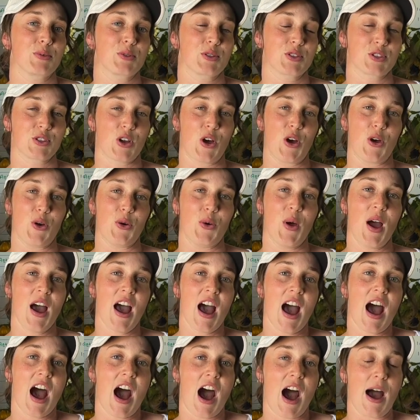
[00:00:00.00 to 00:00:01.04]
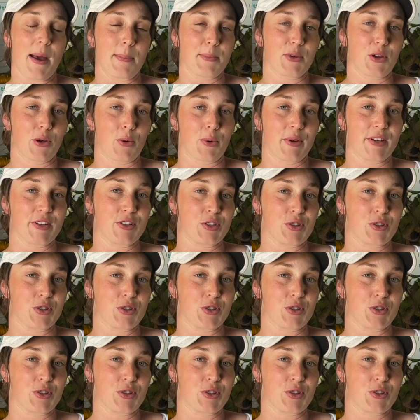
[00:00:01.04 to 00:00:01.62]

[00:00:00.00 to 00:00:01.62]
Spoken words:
So I'm going